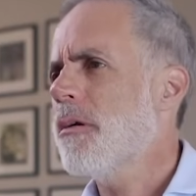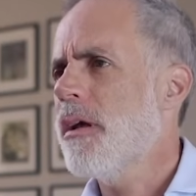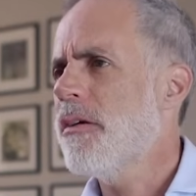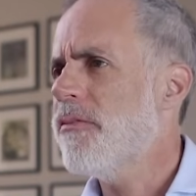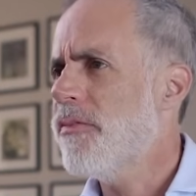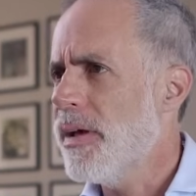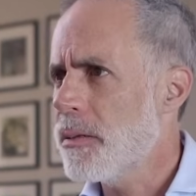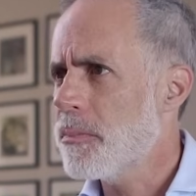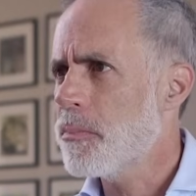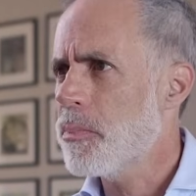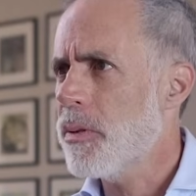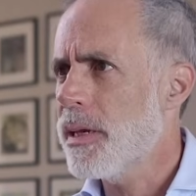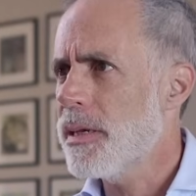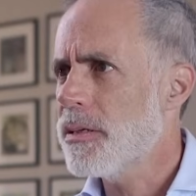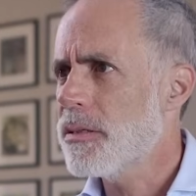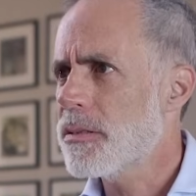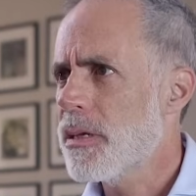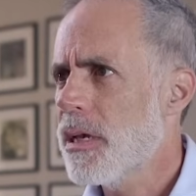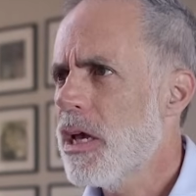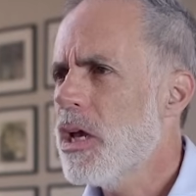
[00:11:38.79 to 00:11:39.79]
event
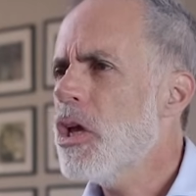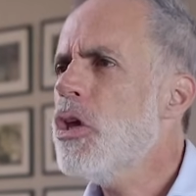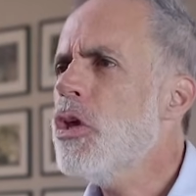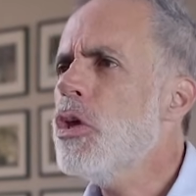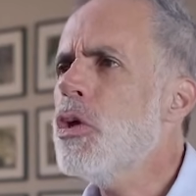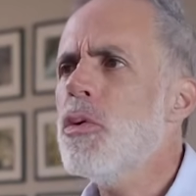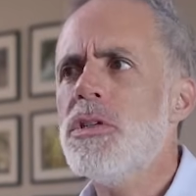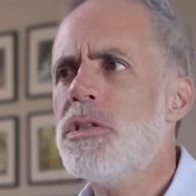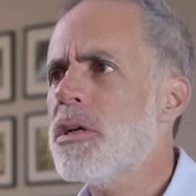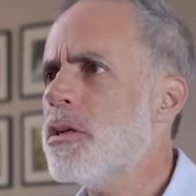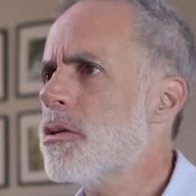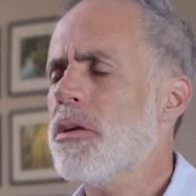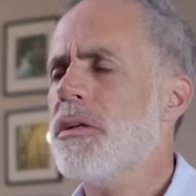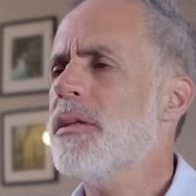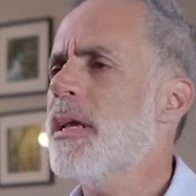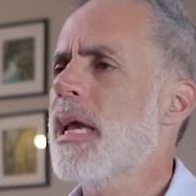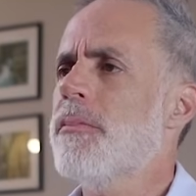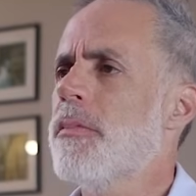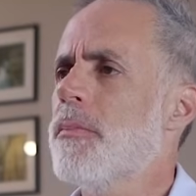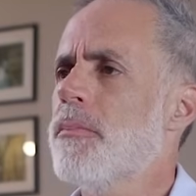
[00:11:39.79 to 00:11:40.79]
place, huge
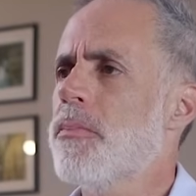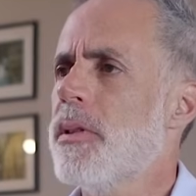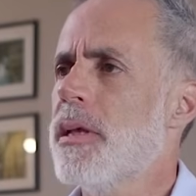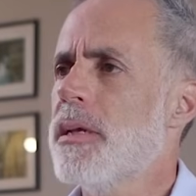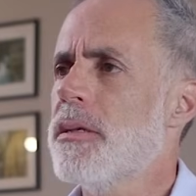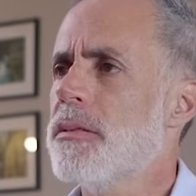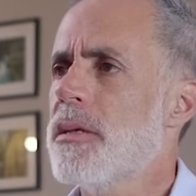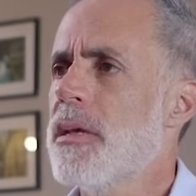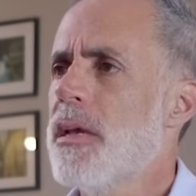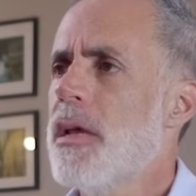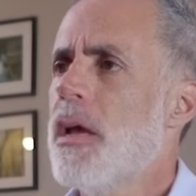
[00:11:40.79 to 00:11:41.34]
entertainment place.